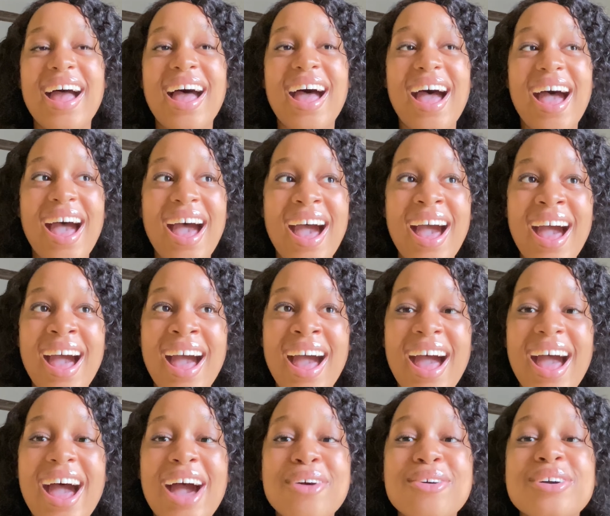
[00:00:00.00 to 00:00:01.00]

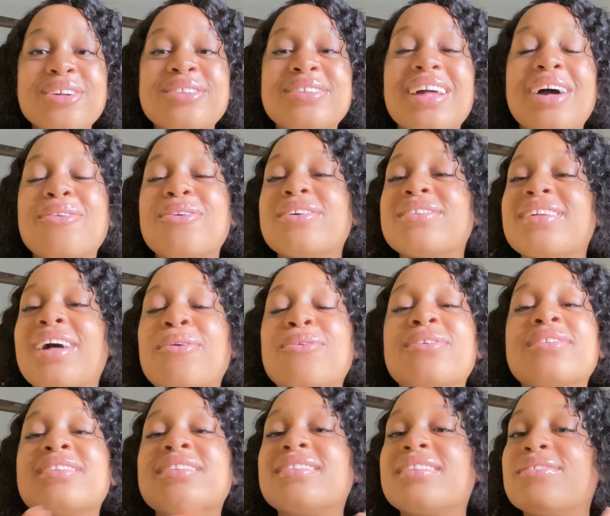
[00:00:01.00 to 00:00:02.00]
Ah, I was, I was, I
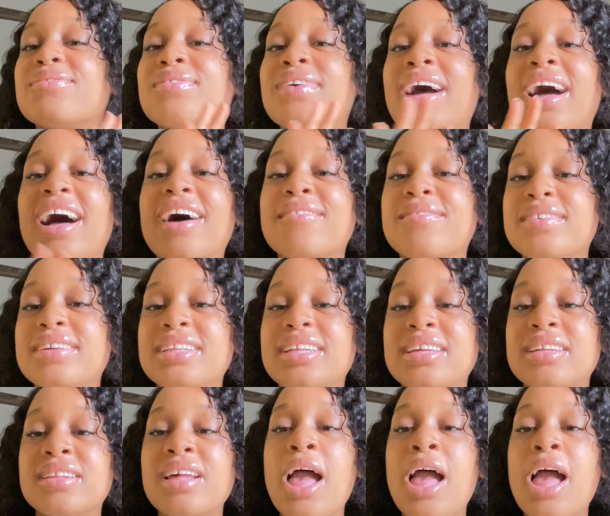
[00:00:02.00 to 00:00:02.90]
wasn't even having it.